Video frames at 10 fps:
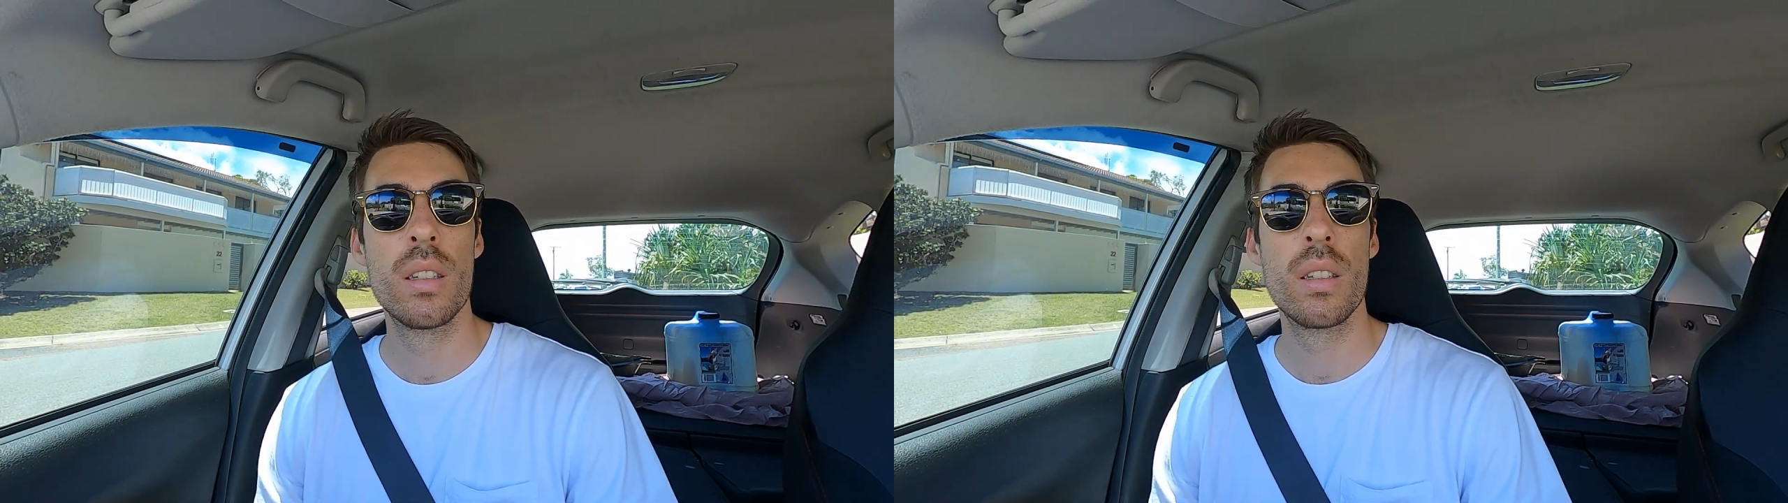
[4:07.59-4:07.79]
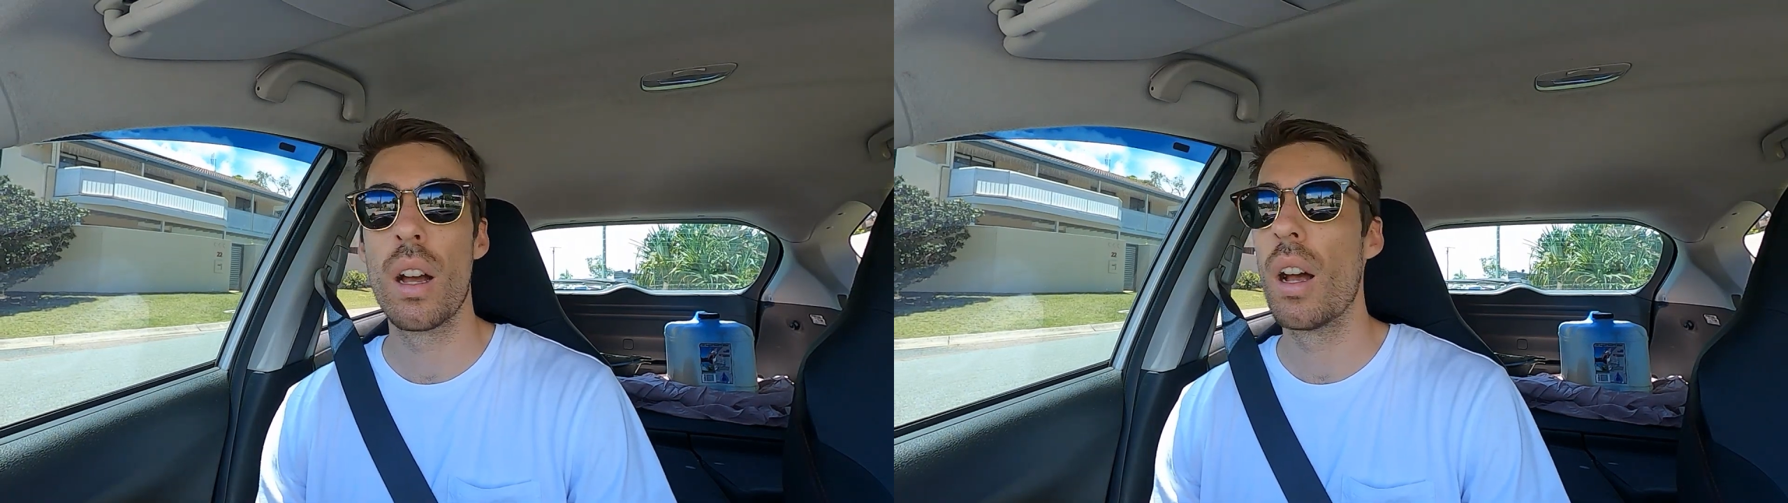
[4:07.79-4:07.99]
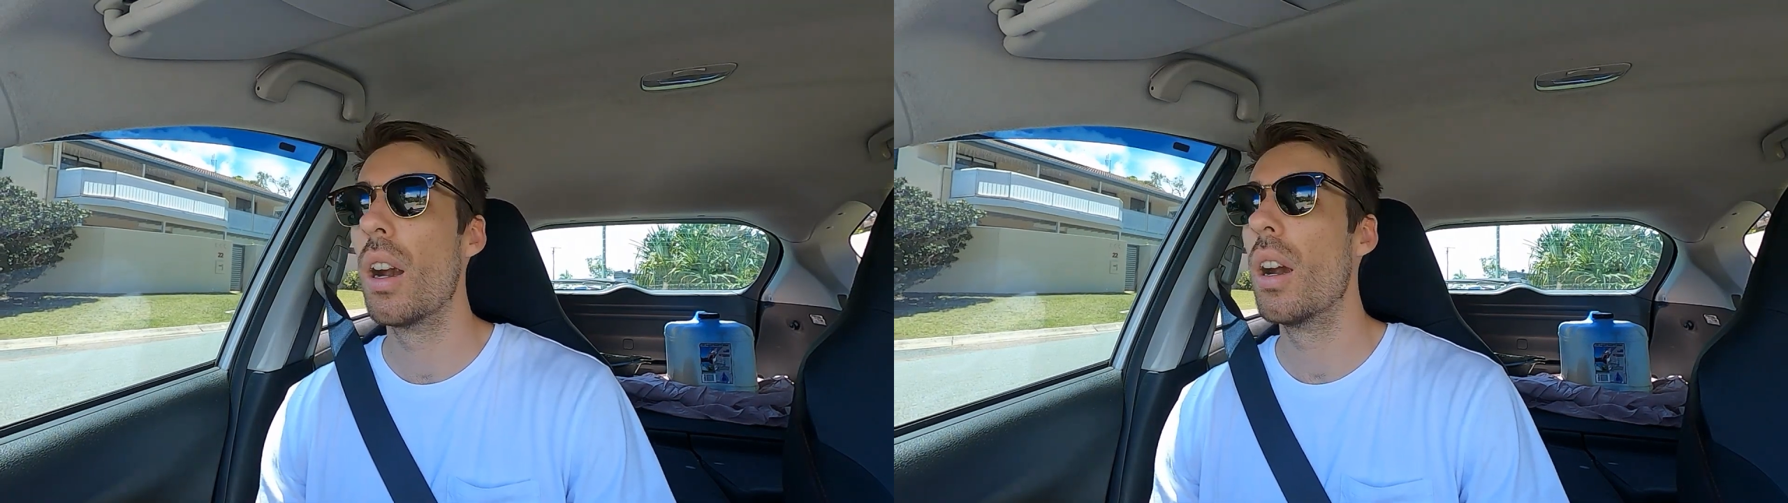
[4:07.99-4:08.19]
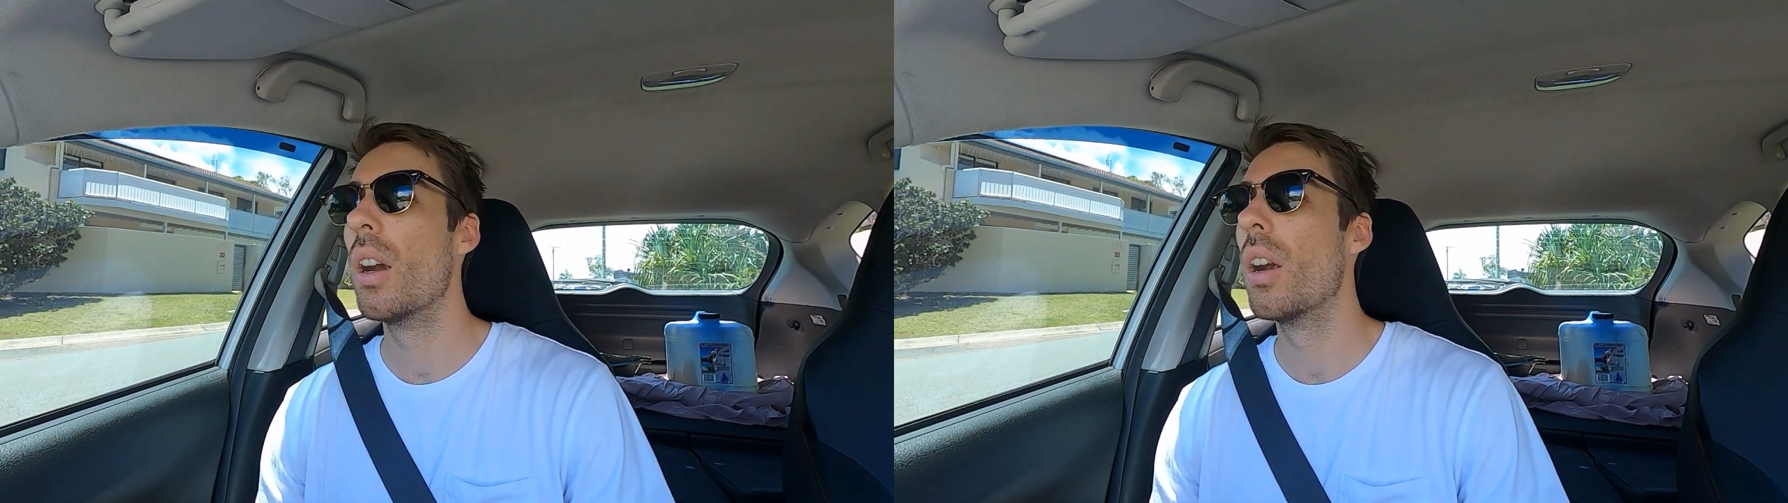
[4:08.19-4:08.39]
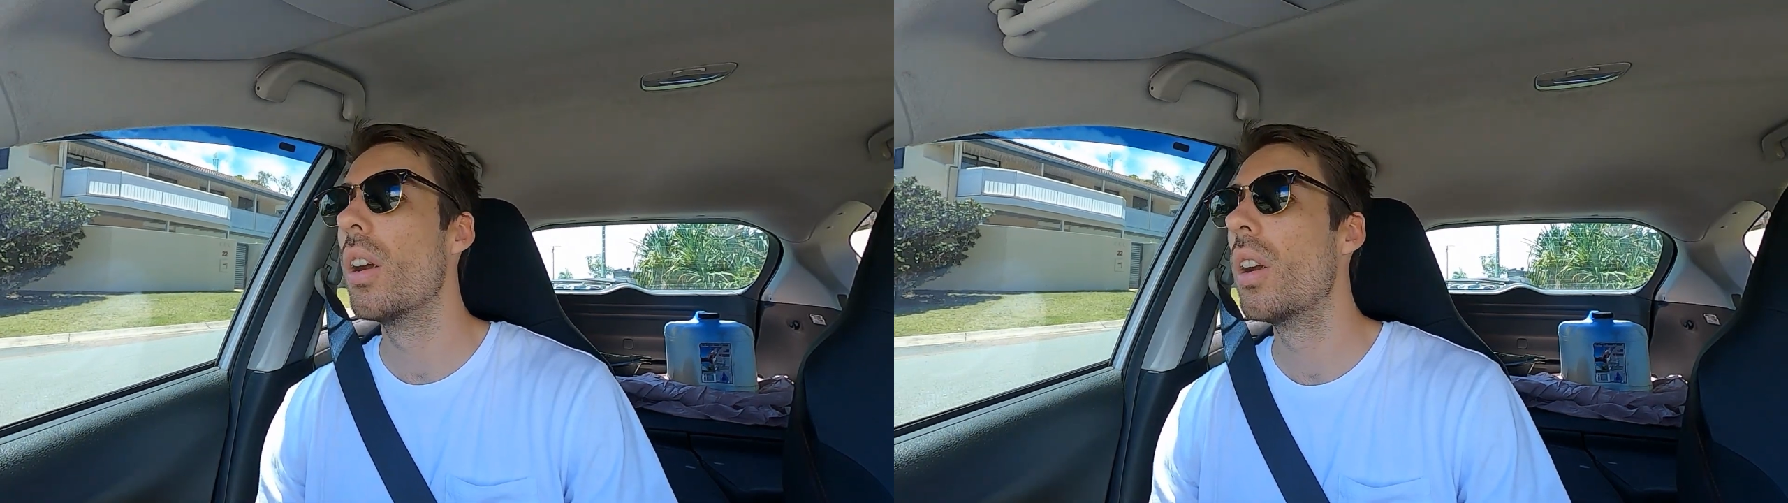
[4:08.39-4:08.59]
So
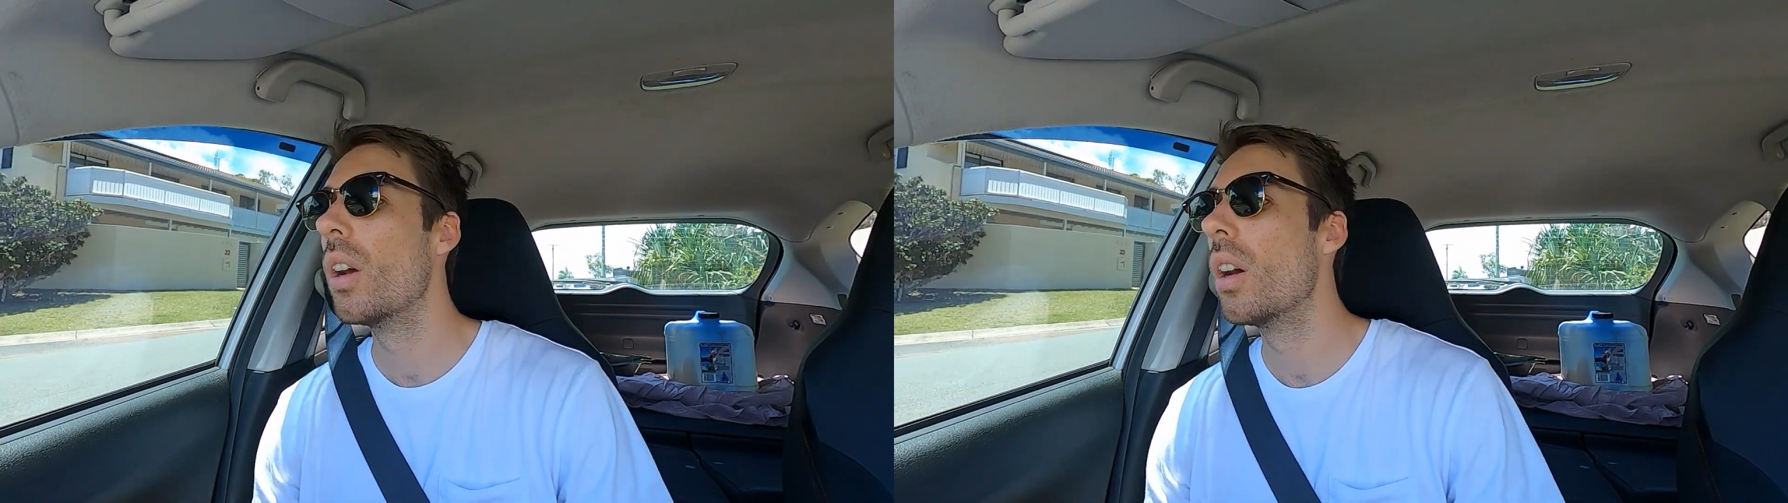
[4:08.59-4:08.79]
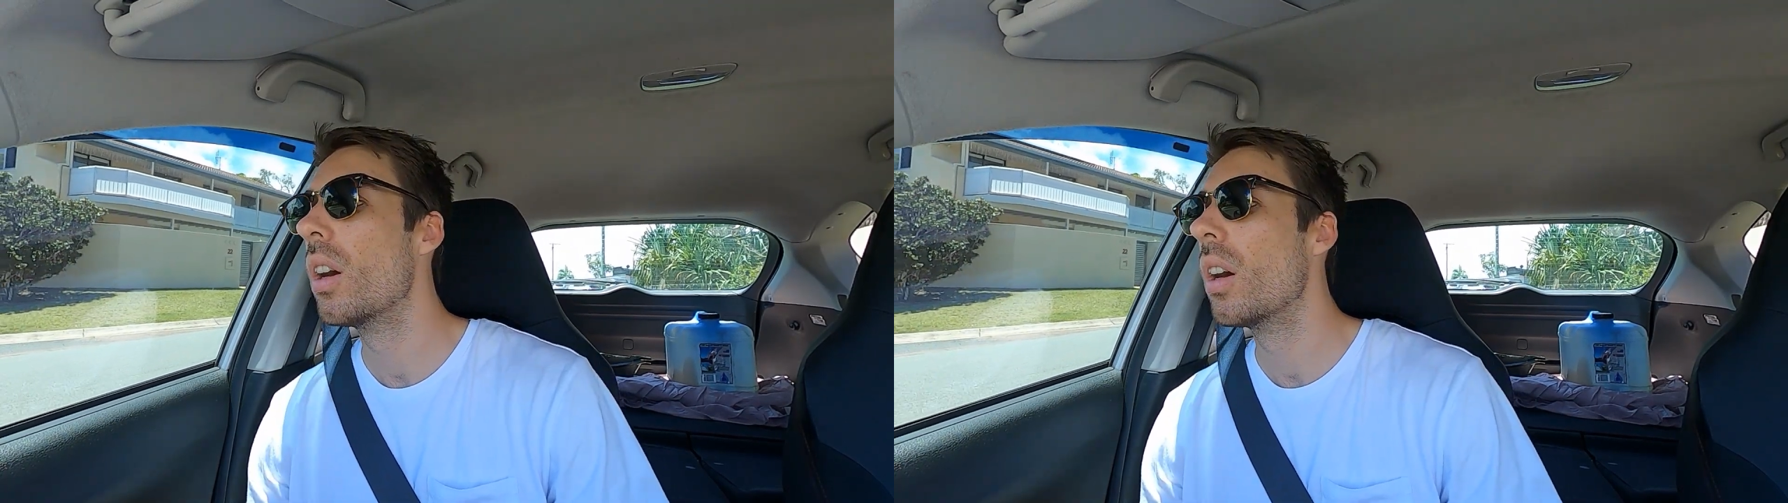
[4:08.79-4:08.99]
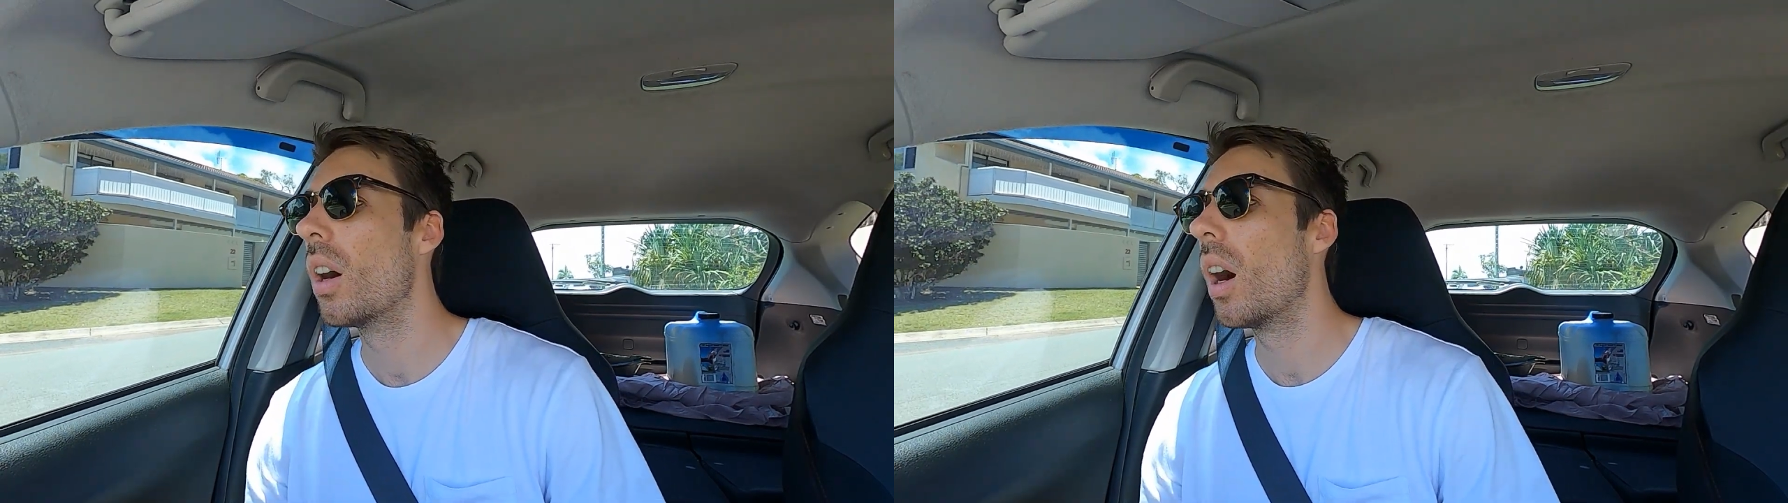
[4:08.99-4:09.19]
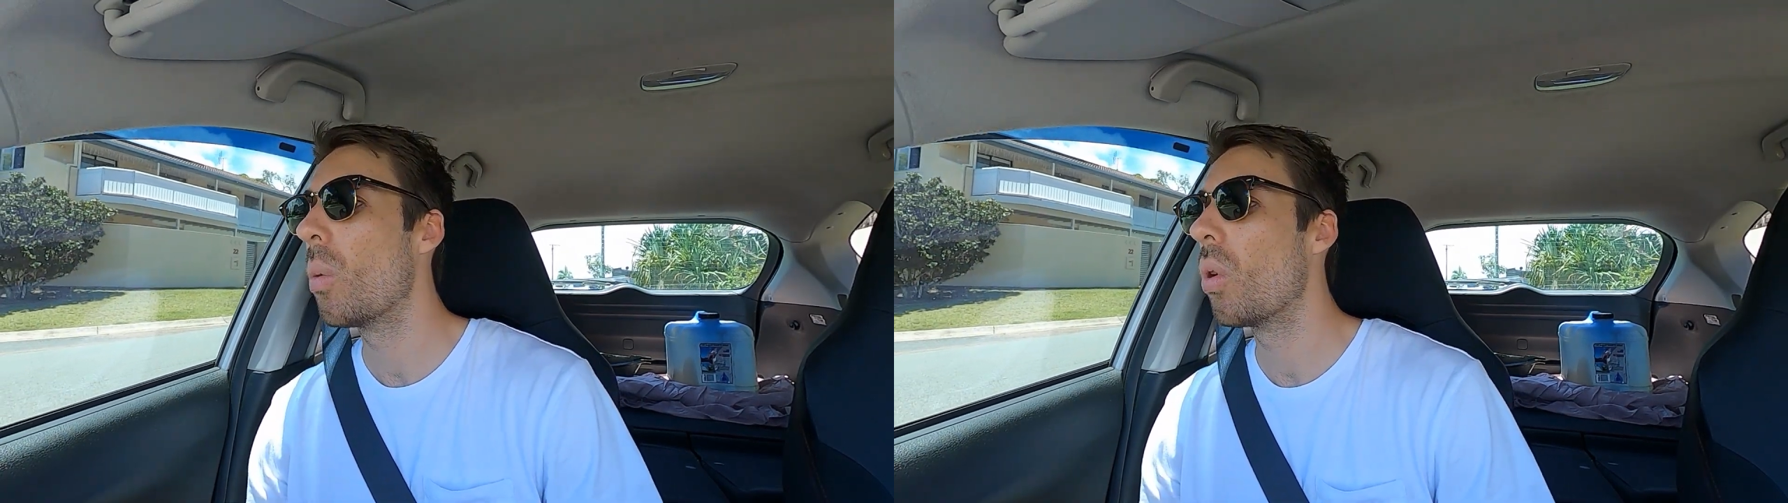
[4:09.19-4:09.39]
I